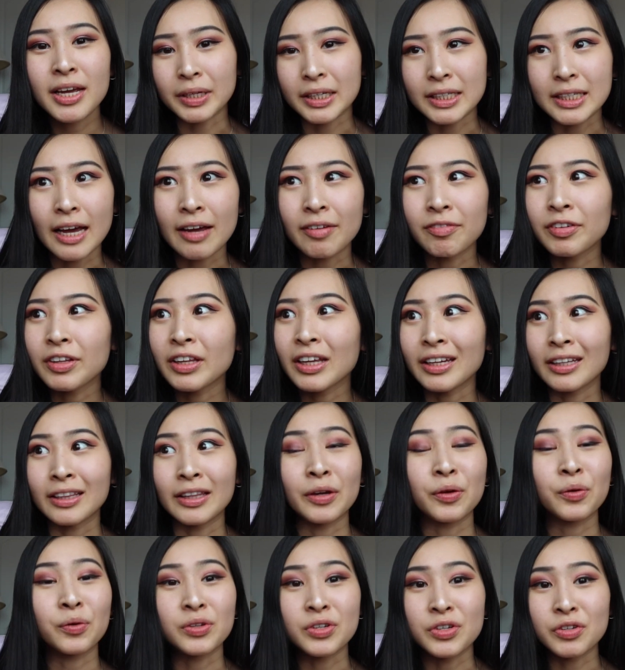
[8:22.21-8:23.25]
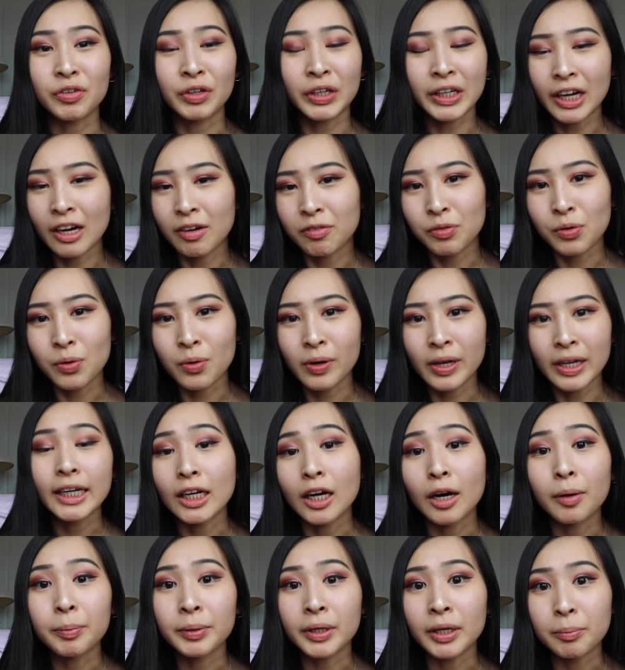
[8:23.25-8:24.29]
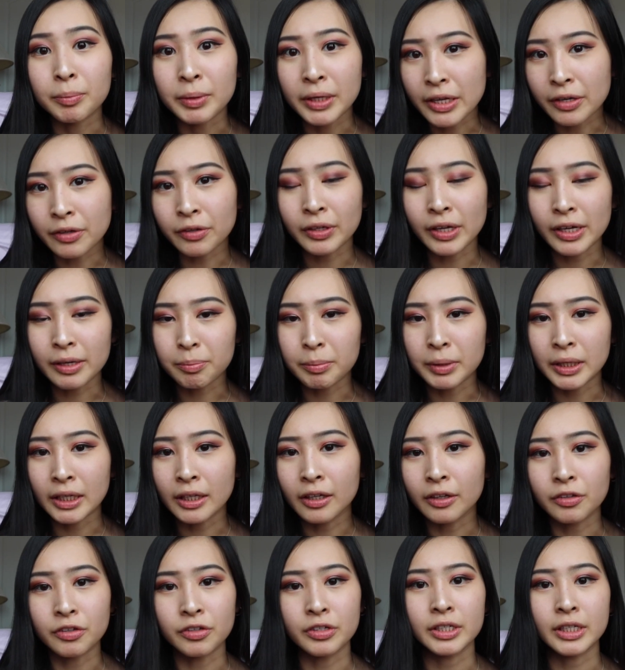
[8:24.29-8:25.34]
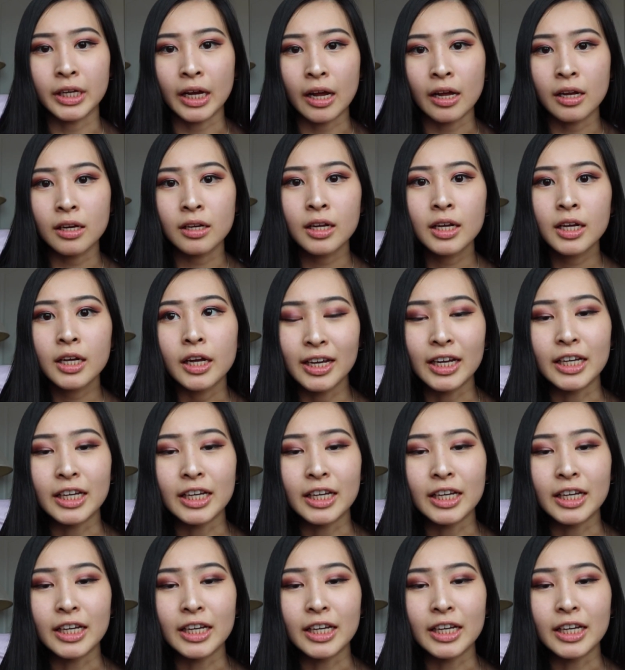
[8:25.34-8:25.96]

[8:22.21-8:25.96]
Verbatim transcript: because I feel like they were just really helpful in helping a beginner like me understand,